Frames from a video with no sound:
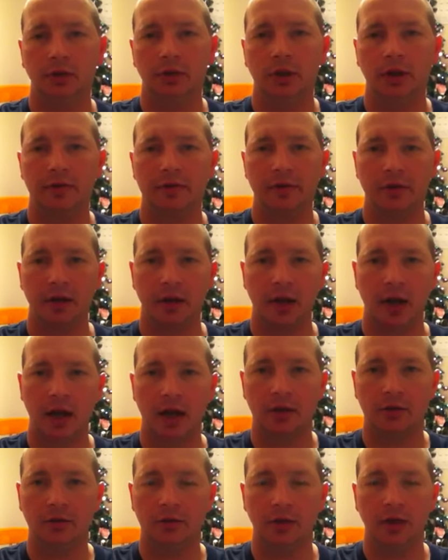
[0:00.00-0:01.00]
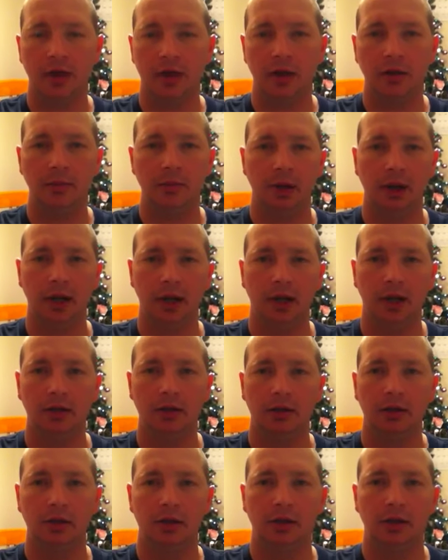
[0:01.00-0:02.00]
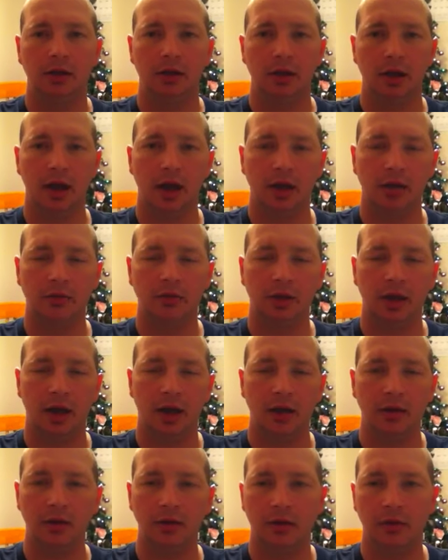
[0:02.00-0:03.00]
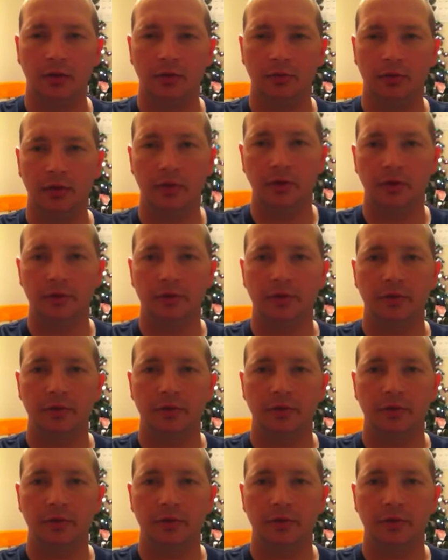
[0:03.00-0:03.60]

they say God created man, God created the universe.